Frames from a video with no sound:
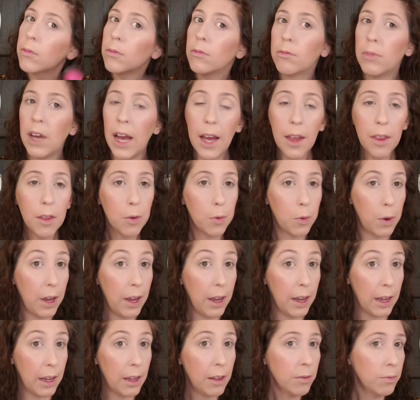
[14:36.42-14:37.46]
By the
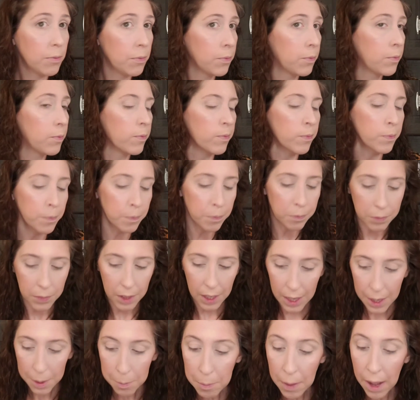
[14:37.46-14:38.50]
way,
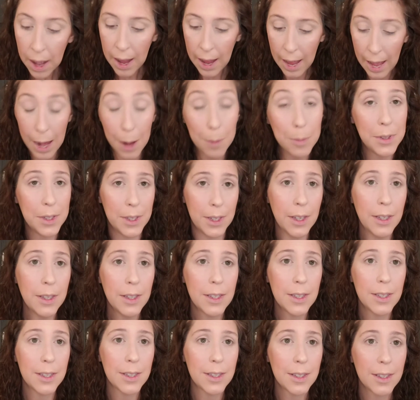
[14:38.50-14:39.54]
in my
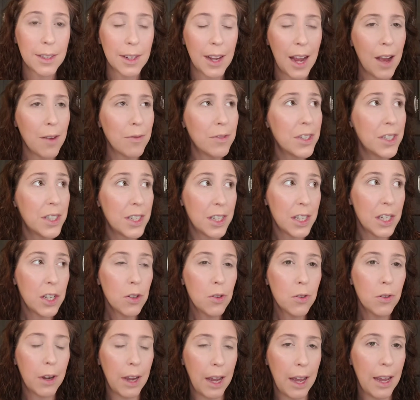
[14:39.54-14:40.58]
absence, I've
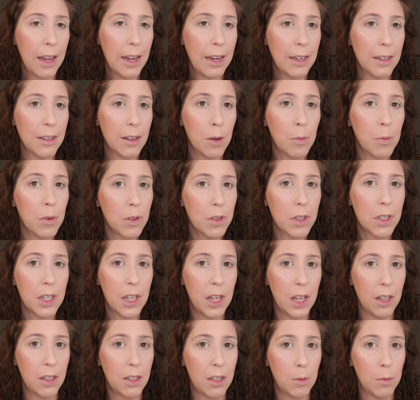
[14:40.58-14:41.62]
still gained almost
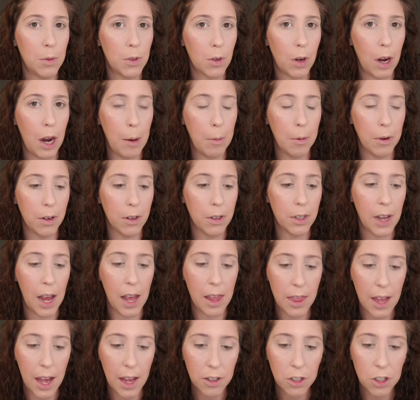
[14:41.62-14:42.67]
10 subscribers,
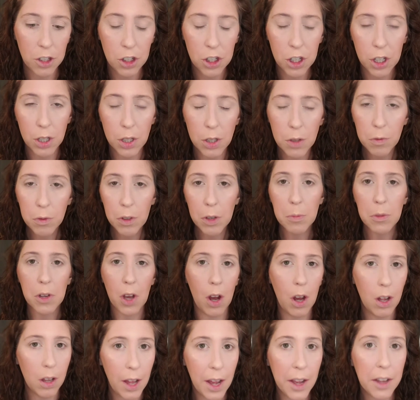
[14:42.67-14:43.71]
and that's just from
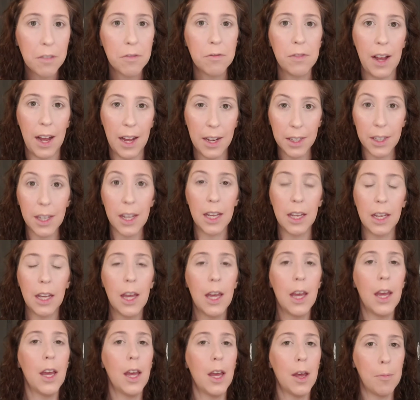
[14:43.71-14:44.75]
y'all like finding
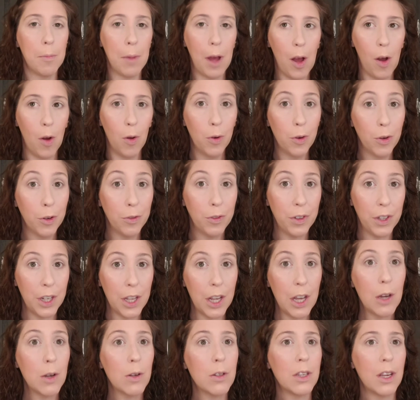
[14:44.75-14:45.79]
my older
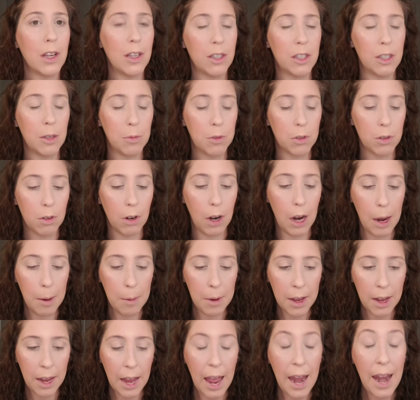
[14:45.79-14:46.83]
videos and
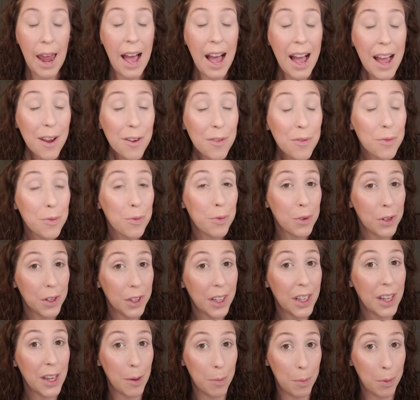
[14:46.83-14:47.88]
subscribing, and I
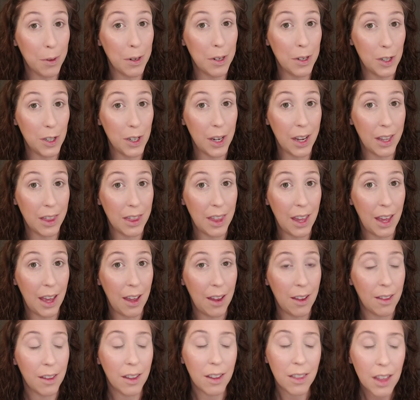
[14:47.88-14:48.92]
really appreciate that.
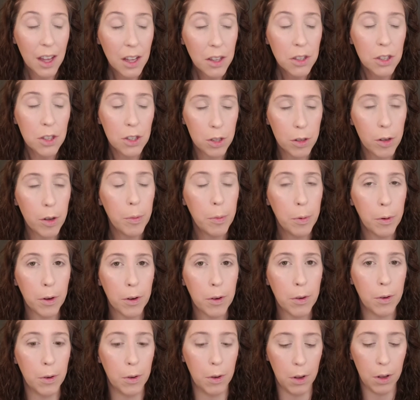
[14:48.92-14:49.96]
Like, that's super
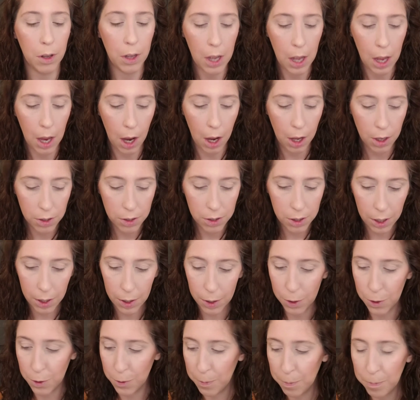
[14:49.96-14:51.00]
cool.
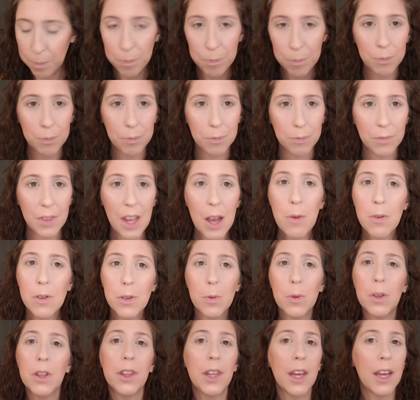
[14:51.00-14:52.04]
So that was
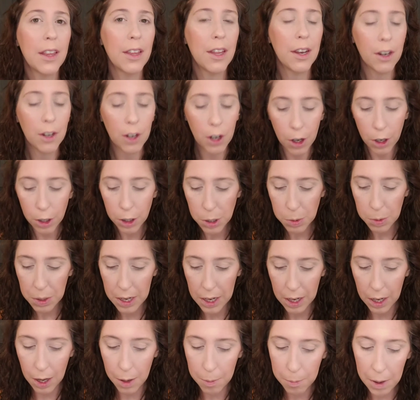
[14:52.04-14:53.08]
one thing that encouraged me to
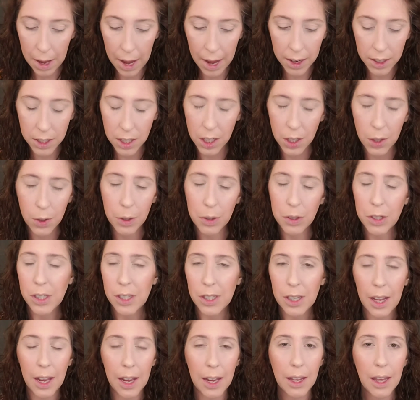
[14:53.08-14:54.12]
come back too. I was just
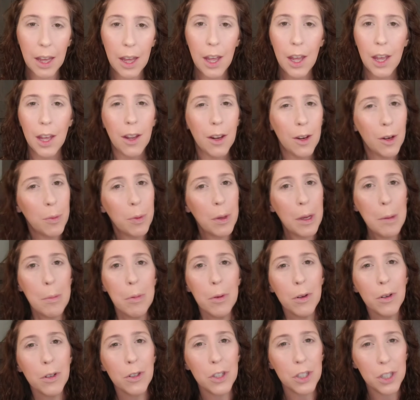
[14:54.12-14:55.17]
like, you know,
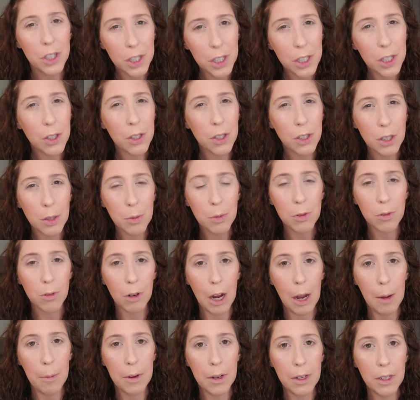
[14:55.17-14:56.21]
people are still
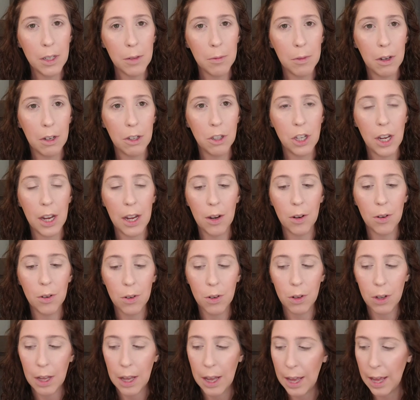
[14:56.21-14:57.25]
subscribing to my
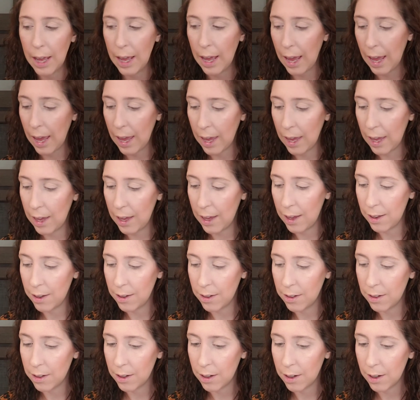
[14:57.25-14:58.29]
channel,
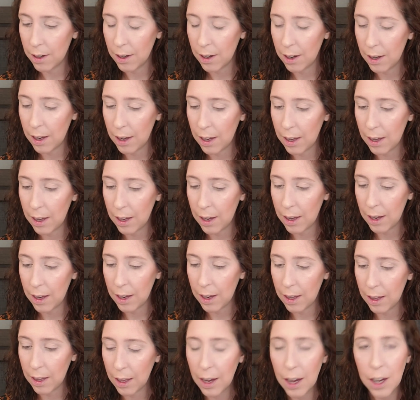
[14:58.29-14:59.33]
and
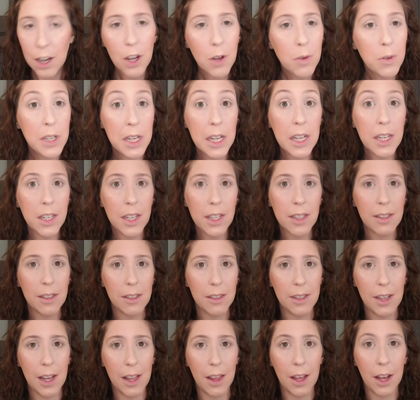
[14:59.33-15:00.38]
like, I know 10 doesn't
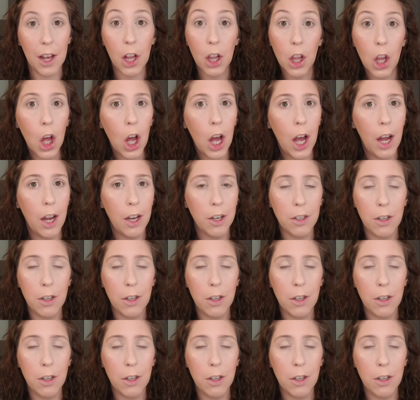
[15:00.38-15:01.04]
sound like a lot on